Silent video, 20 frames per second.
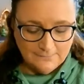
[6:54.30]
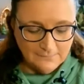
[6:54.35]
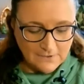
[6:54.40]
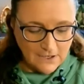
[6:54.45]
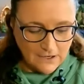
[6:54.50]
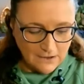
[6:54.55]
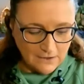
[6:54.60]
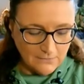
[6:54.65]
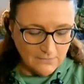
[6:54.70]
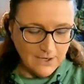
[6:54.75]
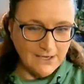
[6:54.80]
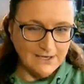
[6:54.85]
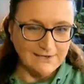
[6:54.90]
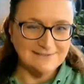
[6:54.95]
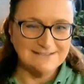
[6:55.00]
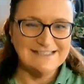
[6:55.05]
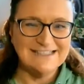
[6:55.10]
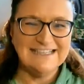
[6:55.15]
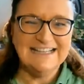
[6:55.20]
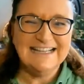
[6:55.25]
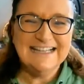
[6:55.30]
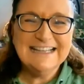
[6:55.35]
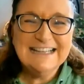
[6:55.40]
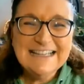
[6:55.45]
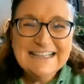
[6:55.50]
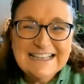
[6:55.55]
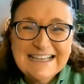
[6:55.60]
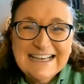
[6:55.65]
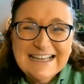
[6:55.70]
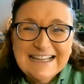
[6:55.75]
All right.
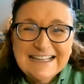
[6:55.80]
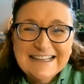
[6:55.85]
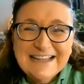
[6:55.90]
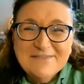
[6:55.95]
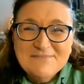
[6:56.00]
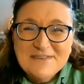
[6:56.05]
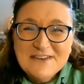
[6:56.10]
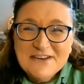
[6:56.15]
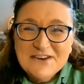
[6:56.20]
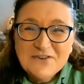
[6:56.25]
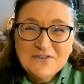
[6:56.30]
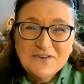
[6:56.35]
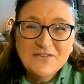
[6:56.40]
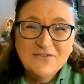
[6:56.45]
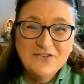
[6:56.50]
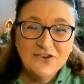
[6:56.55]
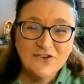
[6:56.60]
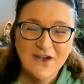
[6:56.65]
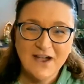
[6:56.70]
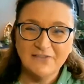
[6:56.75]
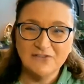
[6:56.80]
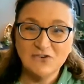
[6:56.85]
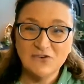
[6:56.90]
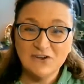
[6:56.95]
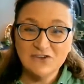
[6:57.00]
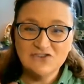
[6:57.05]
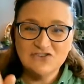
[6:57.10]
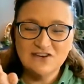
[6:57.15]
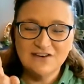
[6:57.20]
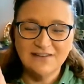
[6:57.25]
Let me know if you have
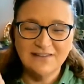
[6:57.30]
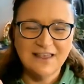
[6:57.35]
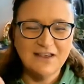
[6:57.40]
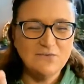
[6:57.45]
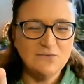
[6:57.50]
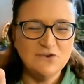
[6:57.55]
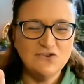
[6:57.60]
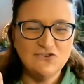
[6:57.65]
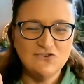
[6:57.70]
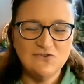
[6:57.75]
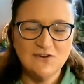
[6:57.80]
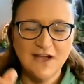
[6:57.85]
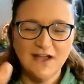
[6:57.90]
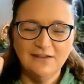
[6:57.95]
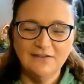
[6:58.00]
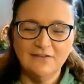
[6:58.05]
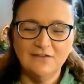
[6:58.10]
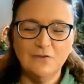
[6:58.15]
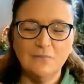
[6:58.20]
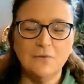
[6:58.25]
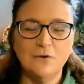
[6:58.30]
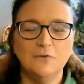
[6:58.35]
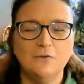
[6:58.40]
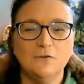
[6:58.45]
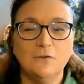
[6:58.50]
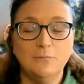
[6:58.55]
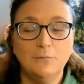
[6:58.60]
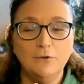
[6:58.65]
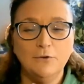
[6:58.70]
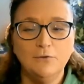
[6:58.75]
questions. I wish you guys the most
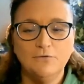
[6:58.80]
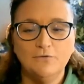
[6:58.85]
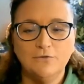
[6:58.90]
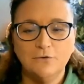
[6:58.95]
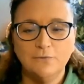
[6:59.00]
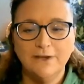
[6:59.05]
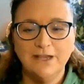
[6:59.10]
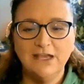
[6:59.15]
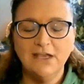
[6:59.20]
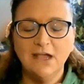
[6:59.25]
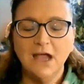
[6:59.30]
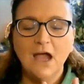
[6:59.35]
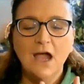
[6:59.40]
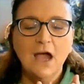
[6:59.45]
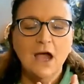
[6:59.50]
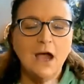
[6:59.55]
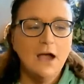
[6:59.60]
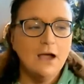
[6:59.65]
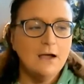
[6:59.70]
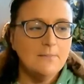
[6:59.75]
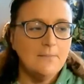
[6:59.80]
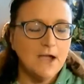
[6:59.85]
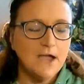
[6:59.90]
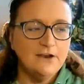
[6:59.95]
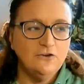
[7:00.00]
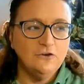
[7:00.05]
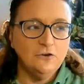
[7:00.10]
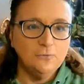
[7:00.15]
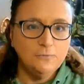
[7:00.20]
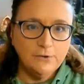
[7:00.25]
beautiful week. I
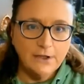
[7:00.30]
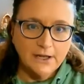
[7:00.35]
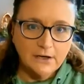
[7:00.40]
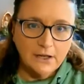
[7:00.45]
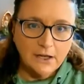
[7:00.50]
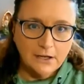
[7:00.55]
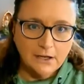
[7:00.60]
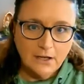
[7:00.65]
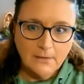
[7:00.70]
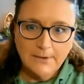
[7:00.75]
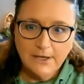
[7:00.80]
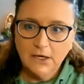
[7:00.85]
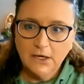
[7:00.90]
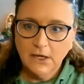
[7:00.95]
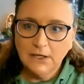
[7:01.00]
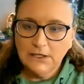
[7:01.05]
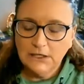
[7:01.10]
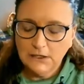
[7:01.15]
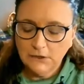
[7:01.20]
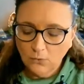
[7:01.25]
do plan on coming on here